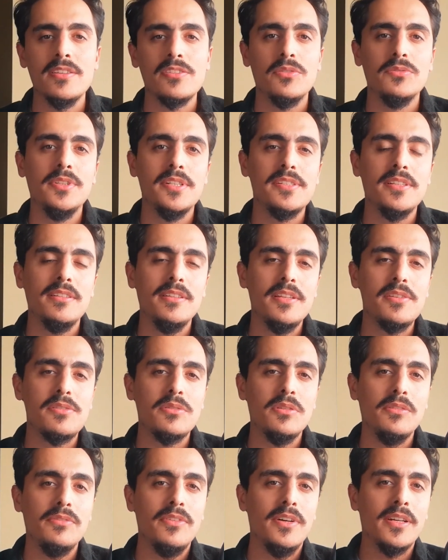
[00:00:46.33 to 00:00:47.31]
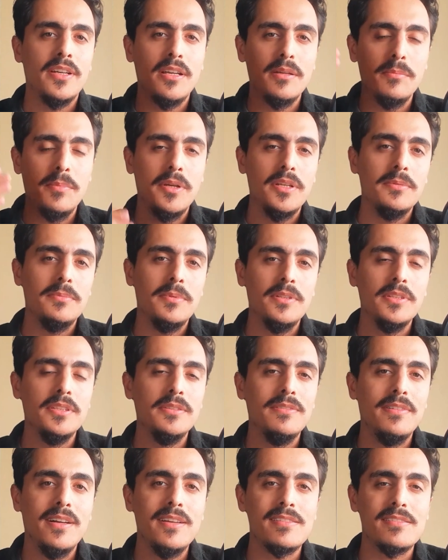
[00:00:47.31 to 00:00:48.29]
So there's a list of uh, compatible
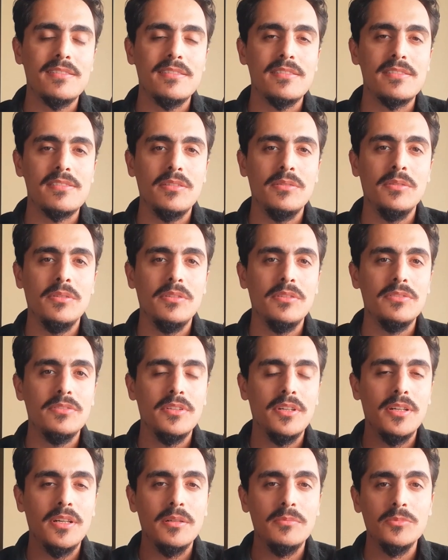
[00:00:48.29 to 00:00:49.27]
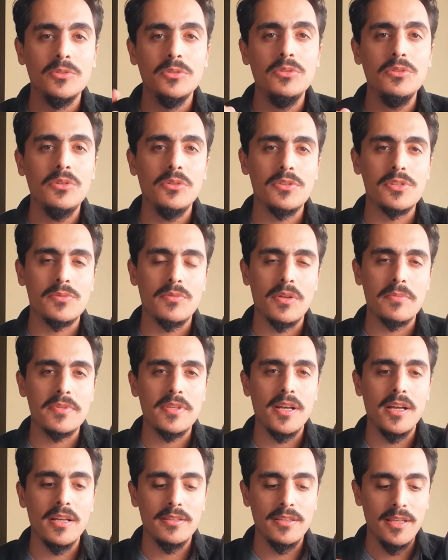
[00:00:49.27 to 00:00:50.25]
devices on um, Huion's
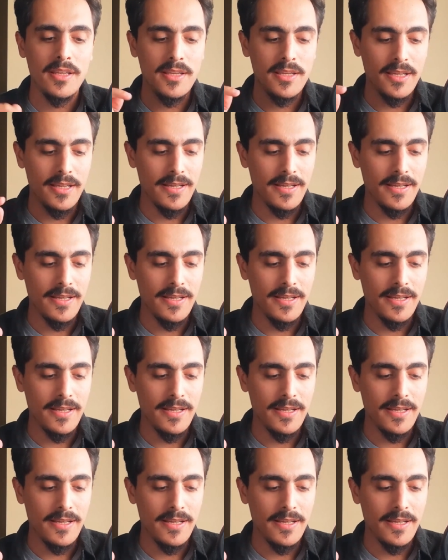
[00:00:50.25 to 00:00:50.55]
website,